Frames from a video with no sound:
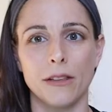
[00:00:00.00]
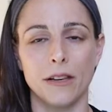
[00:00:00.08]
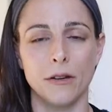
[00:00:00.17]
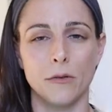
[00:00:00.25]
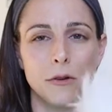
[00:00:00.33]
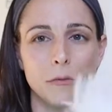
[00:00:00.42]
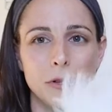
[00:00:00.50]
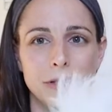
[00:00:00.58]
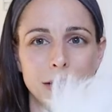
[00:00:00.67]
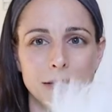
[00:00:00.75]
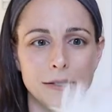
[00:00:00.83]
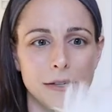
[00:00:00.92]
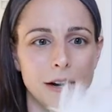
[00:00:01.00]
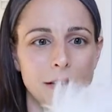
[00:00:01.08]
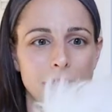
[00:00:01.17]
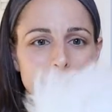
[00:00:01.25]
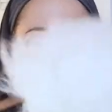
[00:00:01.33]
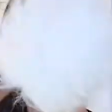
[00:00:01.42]
than a normal duster,
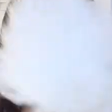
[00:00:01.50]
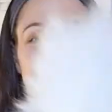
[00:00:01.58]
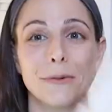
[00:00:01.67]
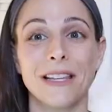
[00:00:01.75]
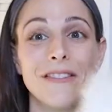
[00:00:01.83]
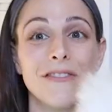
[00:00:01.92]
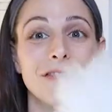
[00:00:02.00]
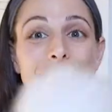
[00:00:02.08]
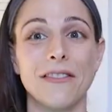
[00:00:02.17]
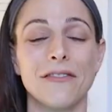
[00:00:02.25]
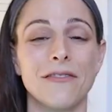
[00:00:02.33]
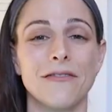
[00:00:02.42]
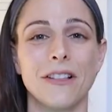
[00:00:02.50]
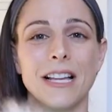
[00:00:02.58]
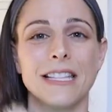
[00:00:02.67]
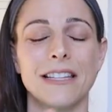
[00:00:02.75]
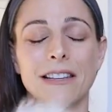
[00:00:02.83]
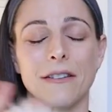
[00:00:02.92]
obviously. It's really
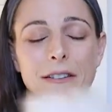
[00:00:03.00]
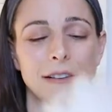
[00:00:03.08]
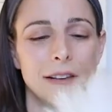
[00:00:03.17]
fuzzy.